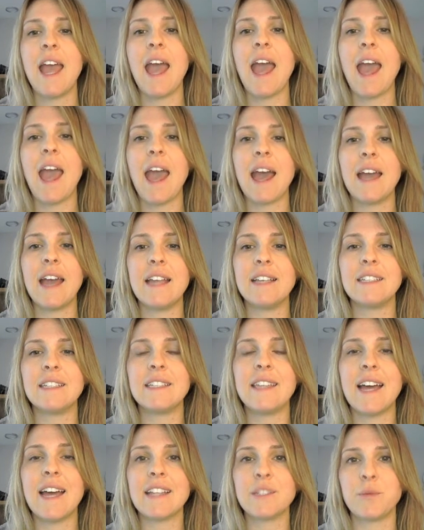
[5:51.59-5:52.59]
And
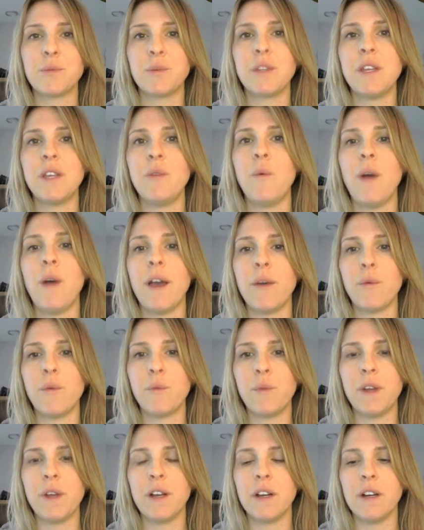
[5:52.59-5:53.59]
that's really what
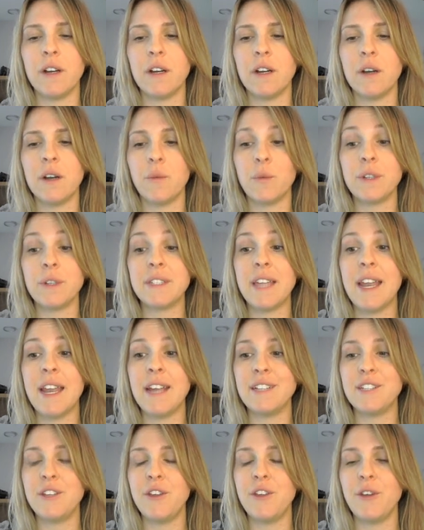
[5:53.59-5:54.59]
we're
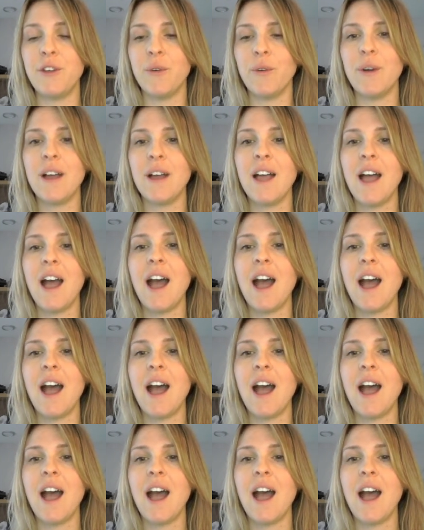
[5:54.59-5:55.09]
setting to do.